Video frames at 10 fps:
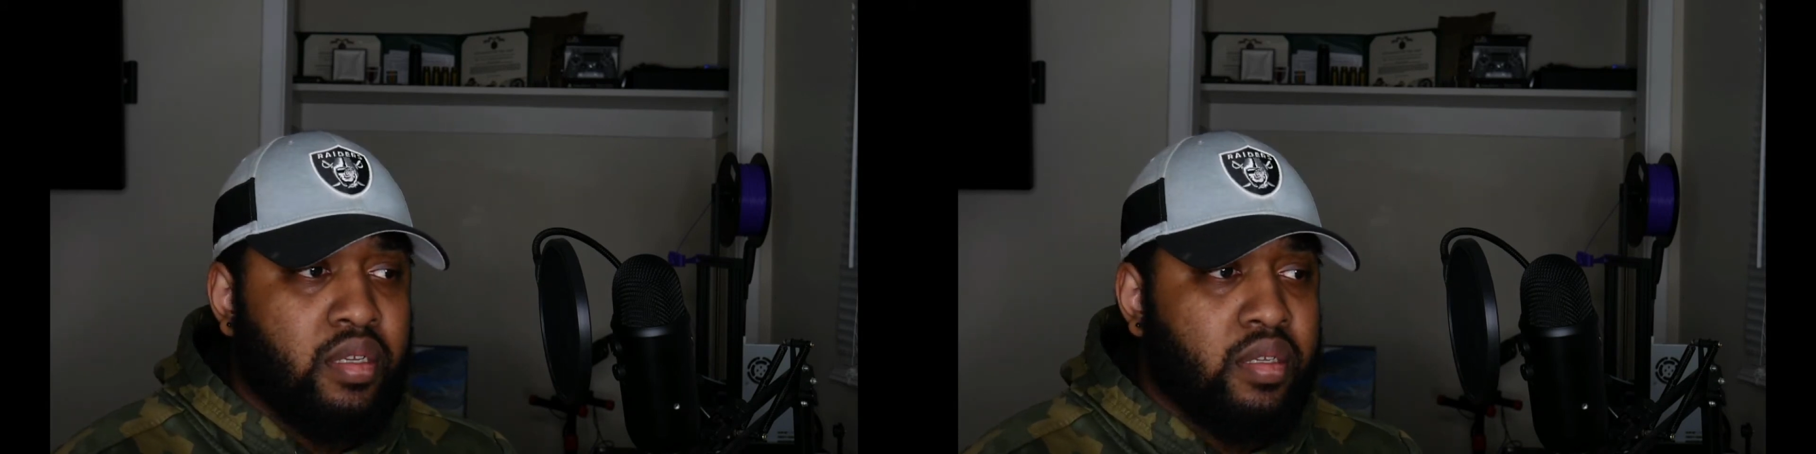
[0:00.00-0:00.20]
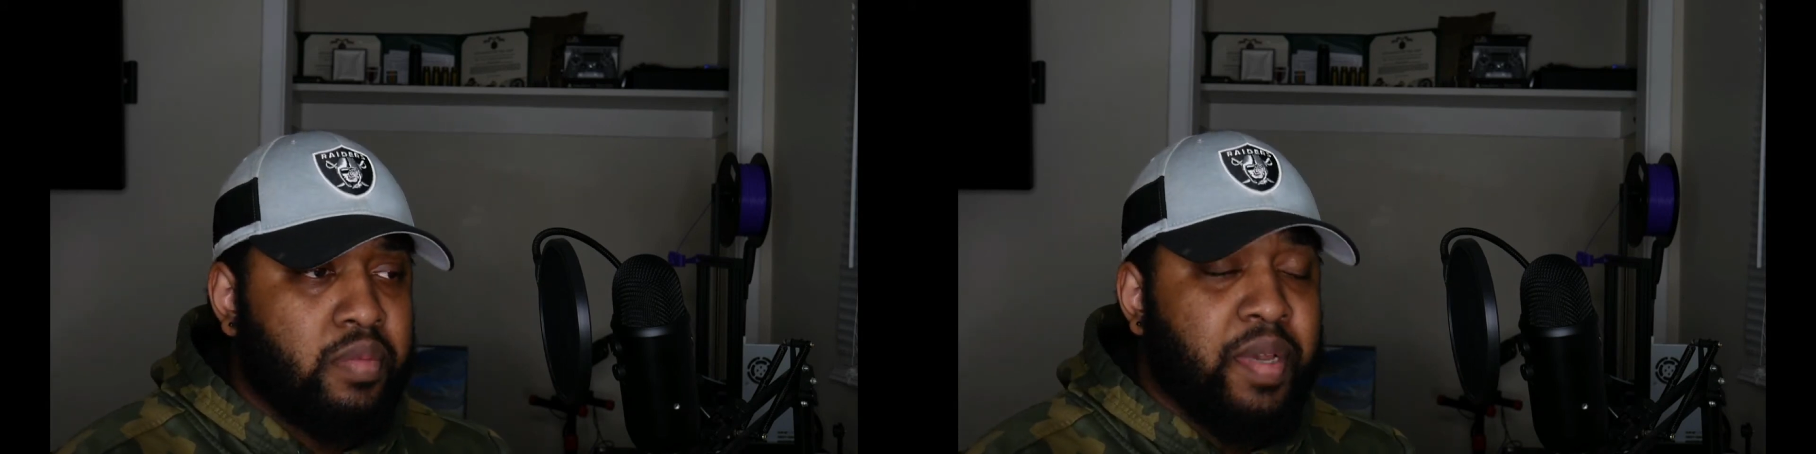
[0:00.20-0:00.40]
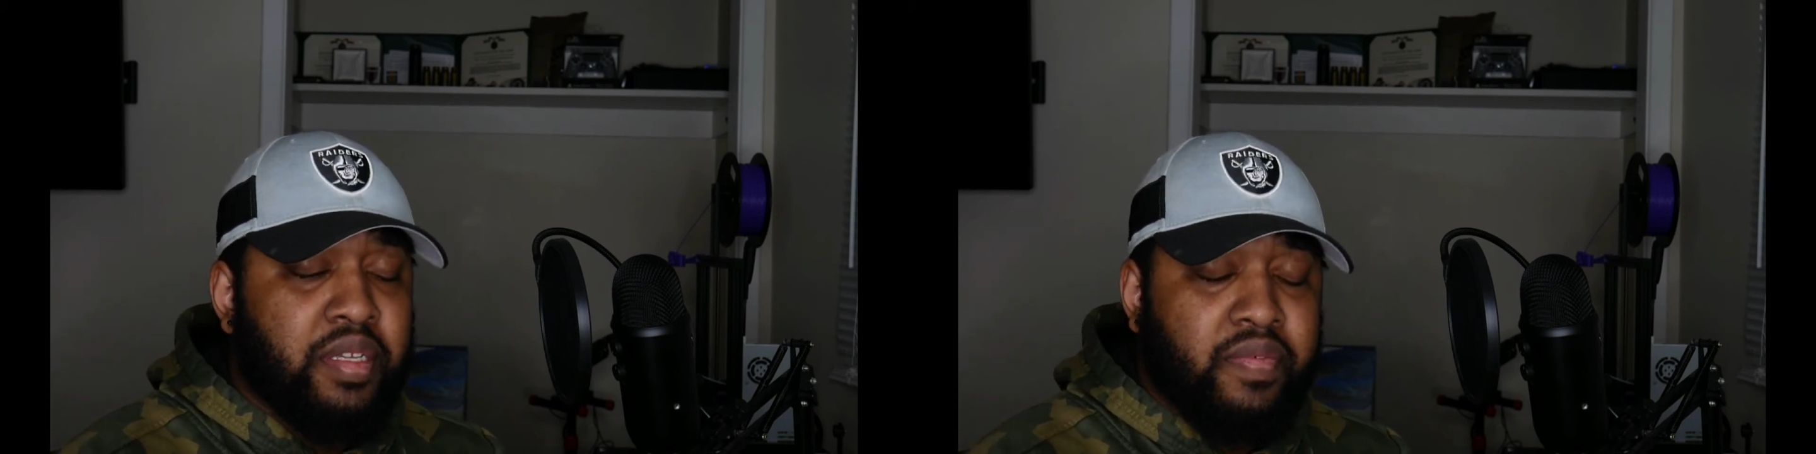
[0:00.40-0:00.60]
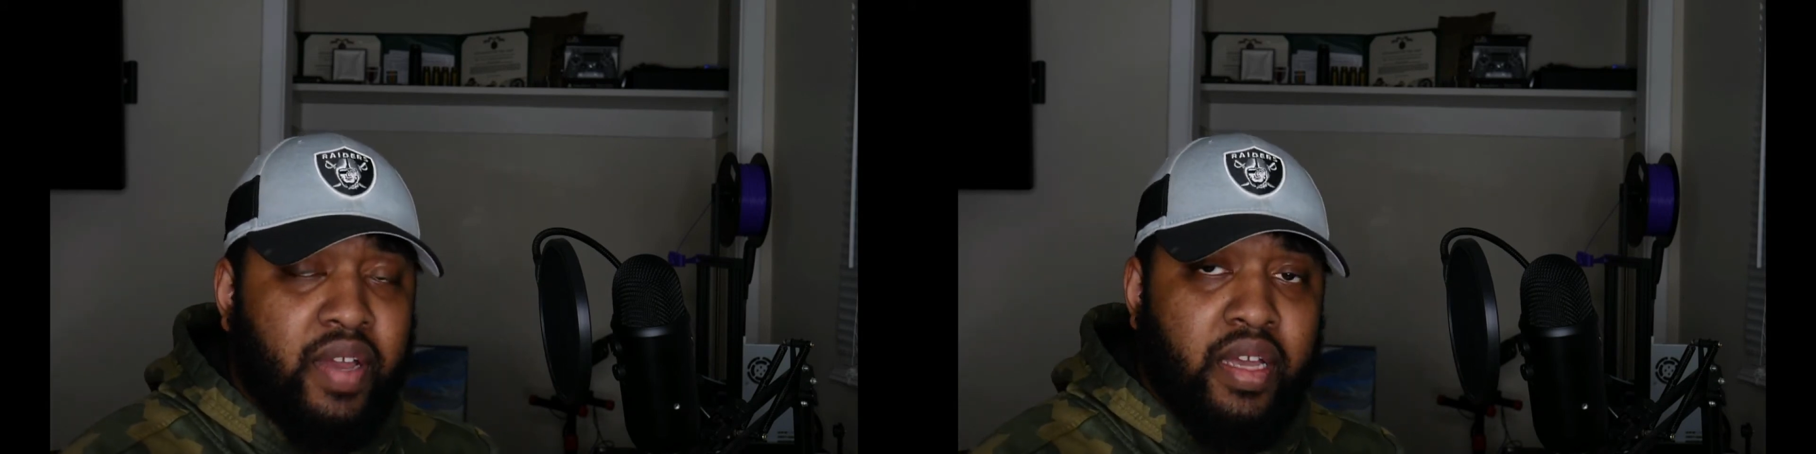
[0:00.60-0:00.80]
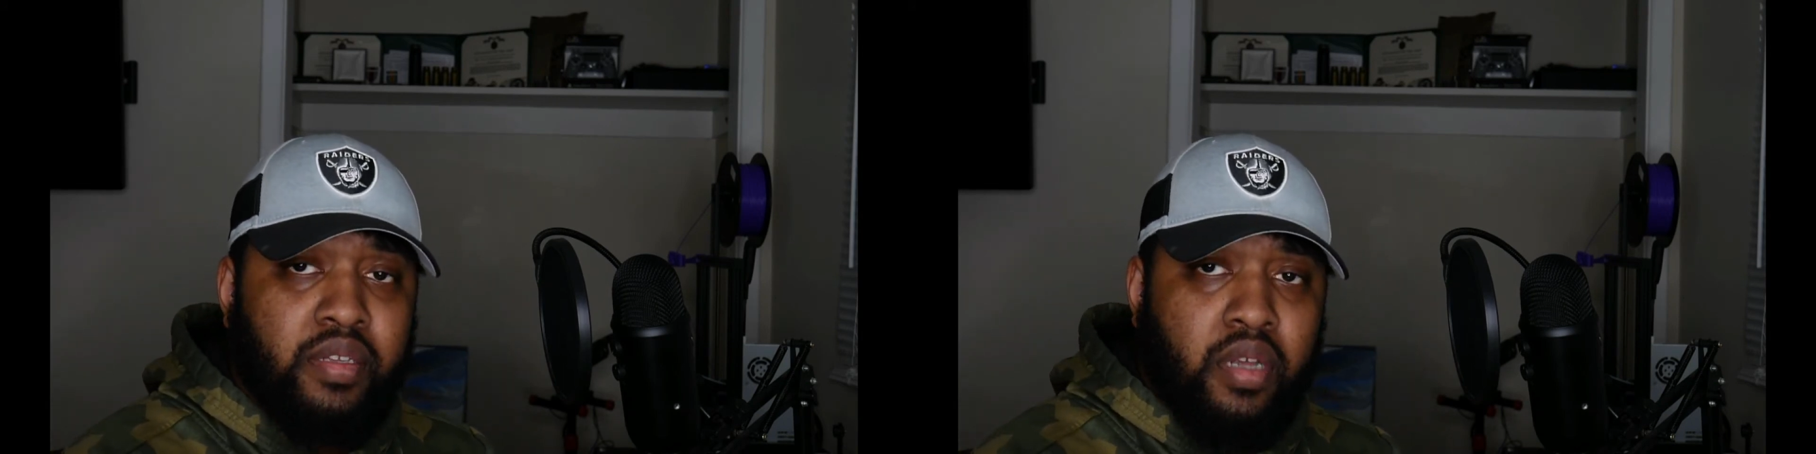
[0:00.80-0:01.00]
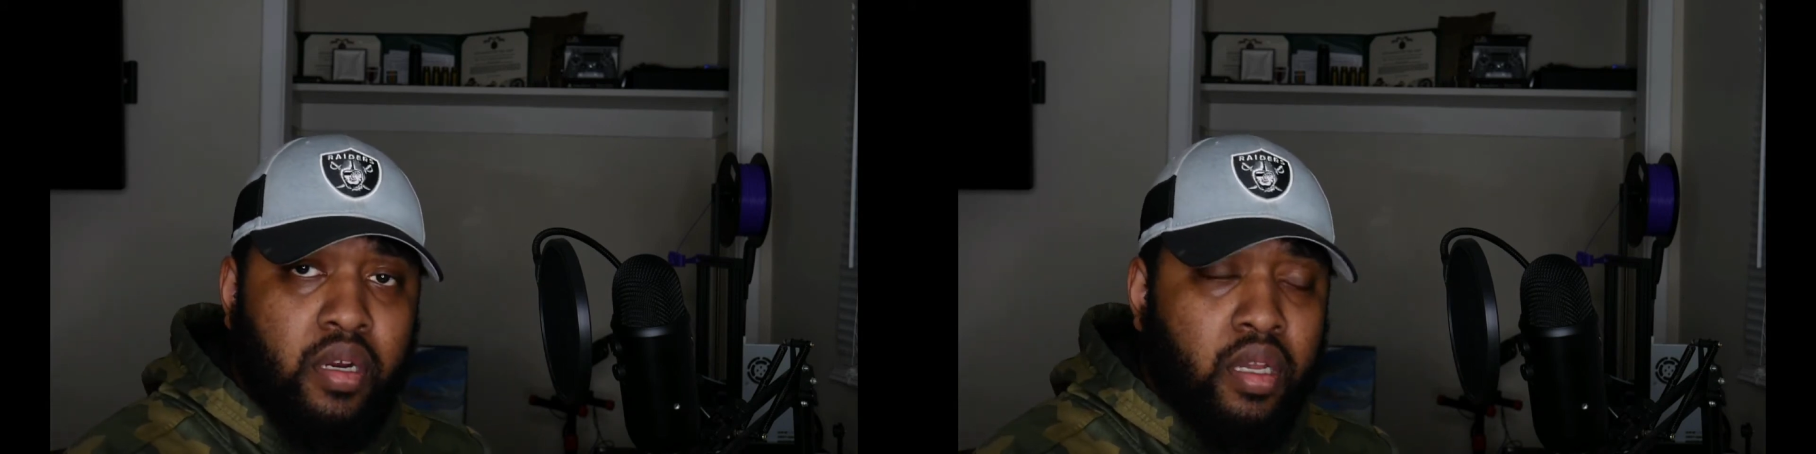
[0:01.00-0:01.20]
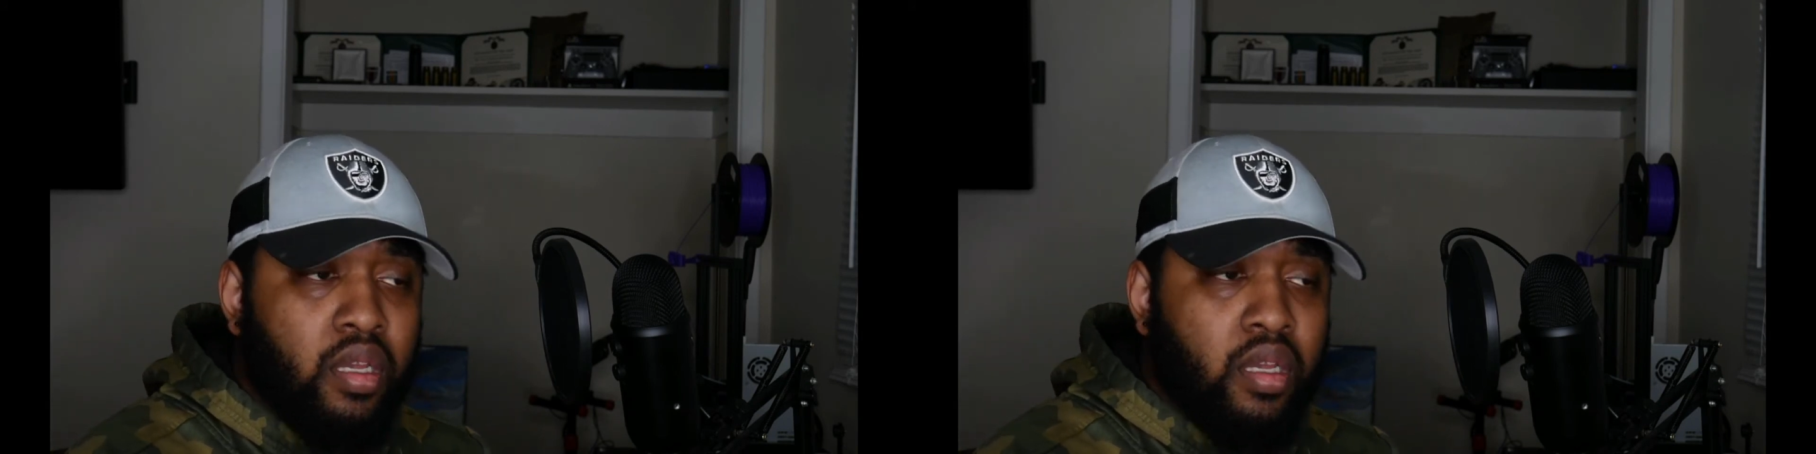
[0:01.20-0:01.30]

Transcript: specified,